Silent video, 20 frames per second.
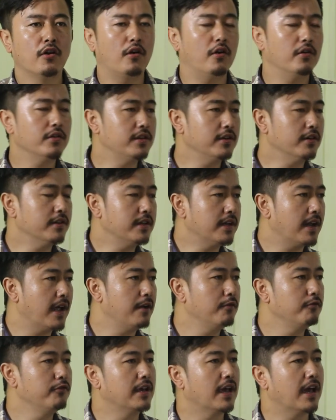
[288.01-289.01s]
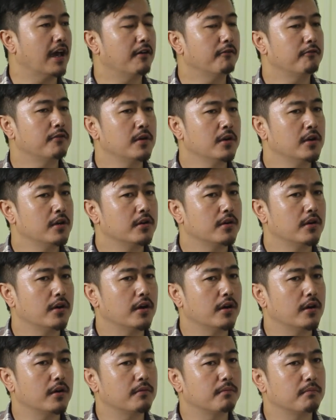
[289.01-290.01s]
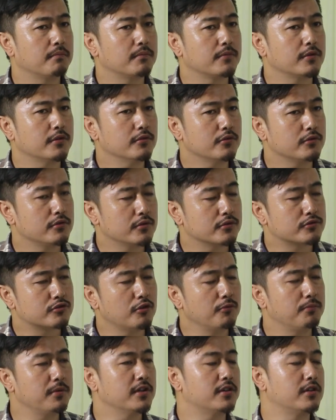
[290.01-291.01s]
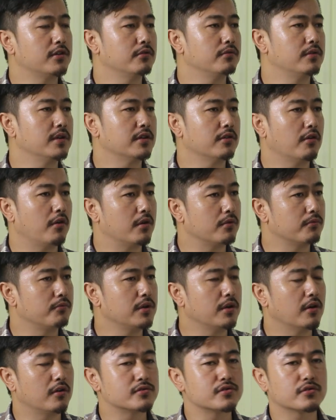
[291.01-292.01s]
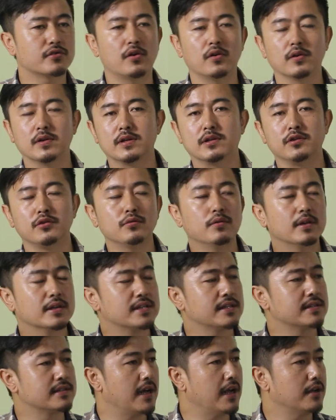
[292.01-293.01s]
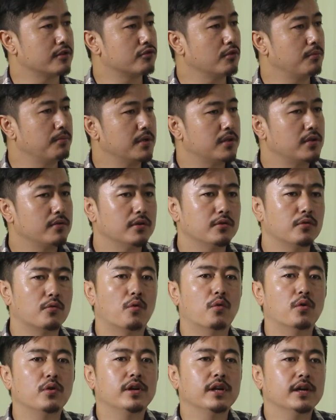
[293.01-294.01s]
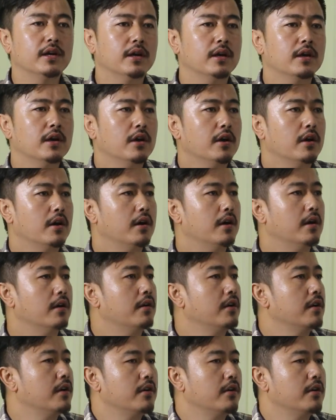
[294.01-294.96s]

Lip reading: On the other hand, we have Soviet Union, or we also call it USSR, Soviet Union, holding a